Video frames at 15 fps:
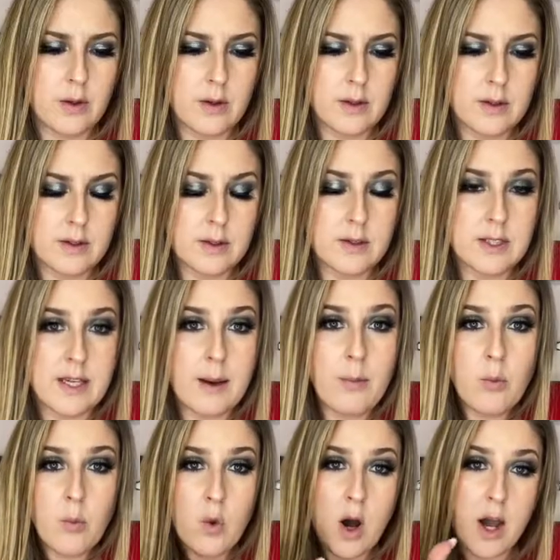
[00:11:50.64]
So step
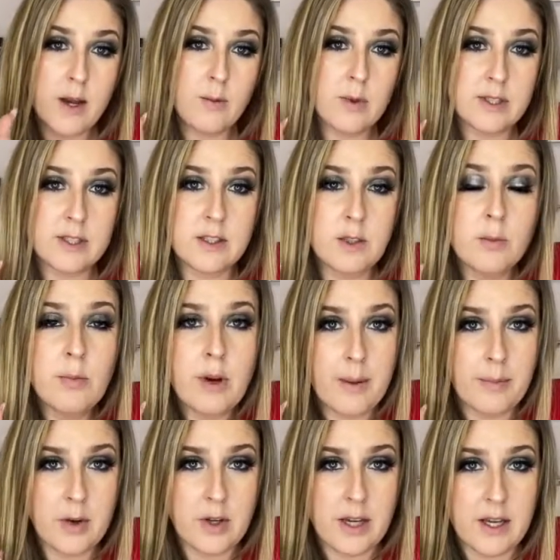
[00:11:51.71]
1 was to
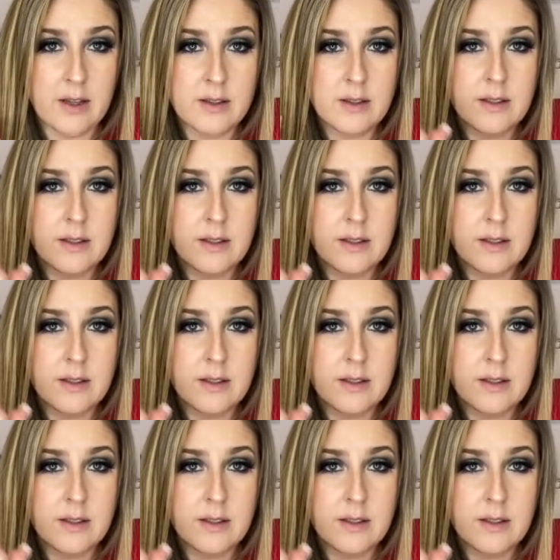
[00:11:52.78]
prep your nails.